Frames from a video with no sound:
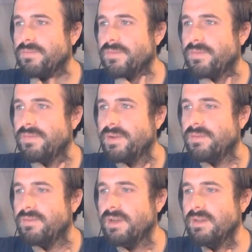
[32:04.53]
feel
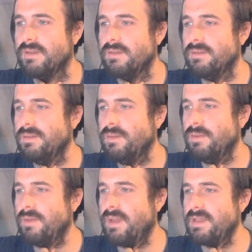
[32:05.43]
free to
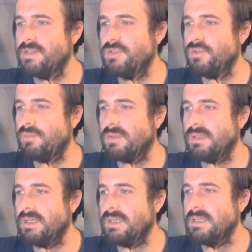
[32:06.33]
do as you
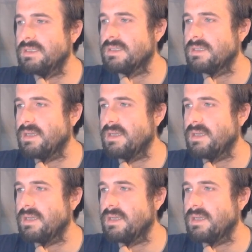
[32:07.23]
please.